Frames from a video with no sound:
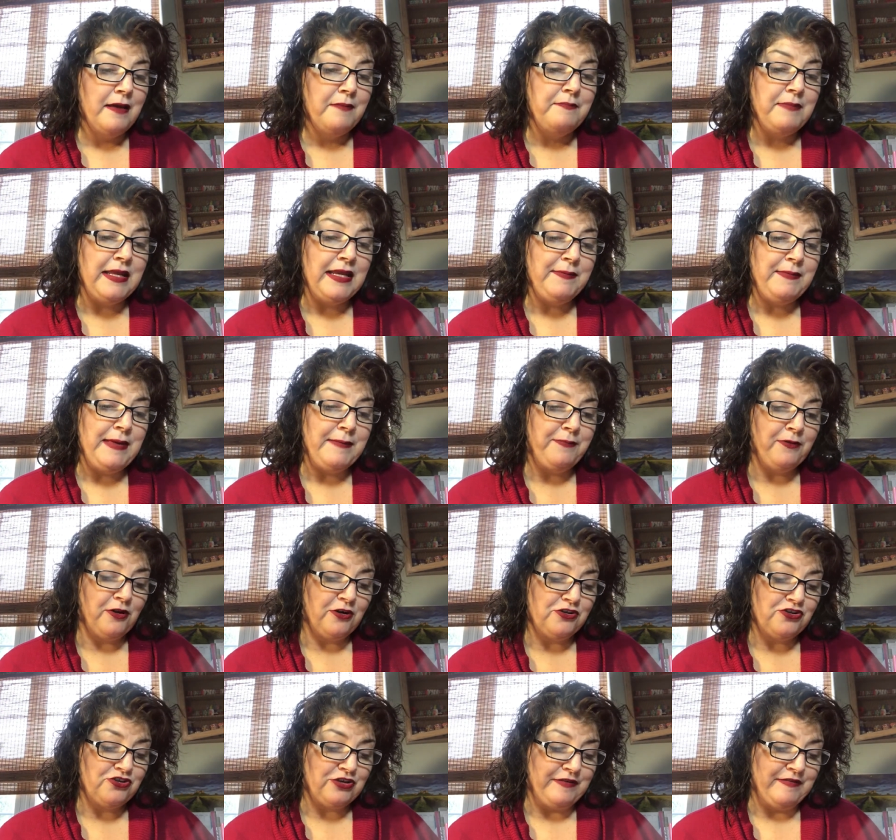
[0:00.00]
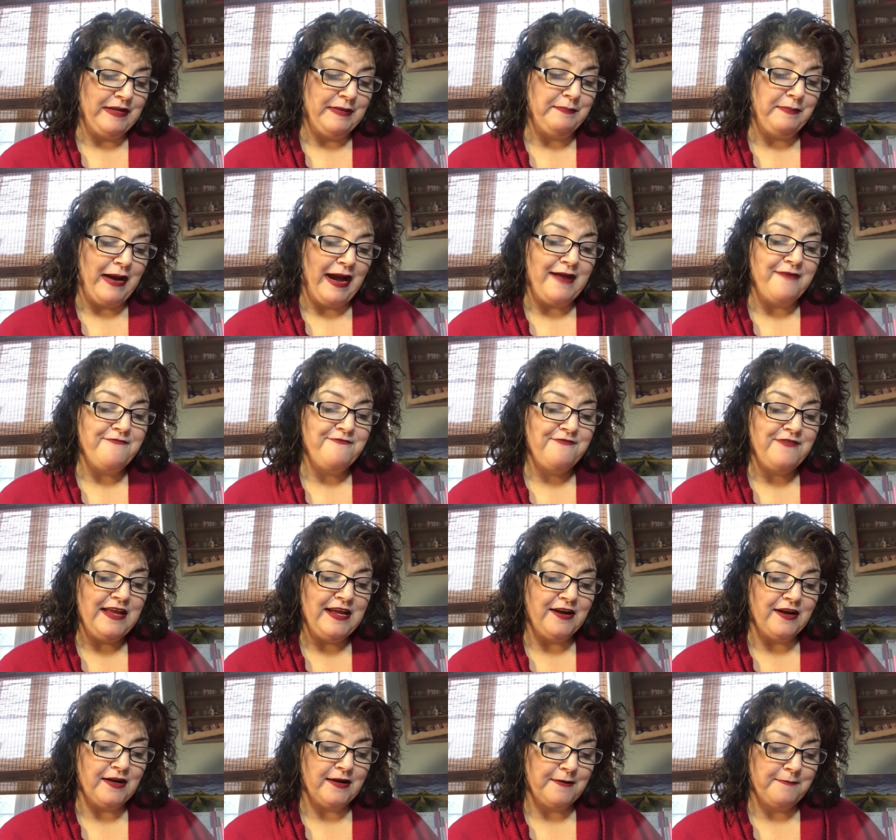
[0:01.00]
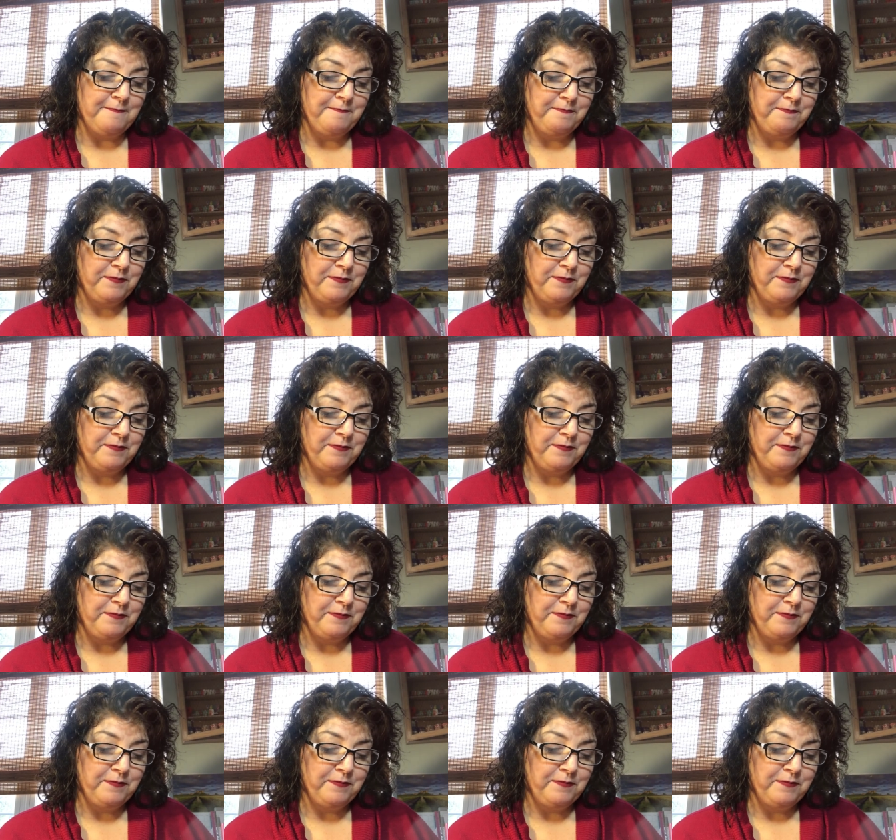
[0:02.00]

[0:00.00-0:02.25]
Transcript: Many people are driven by fear.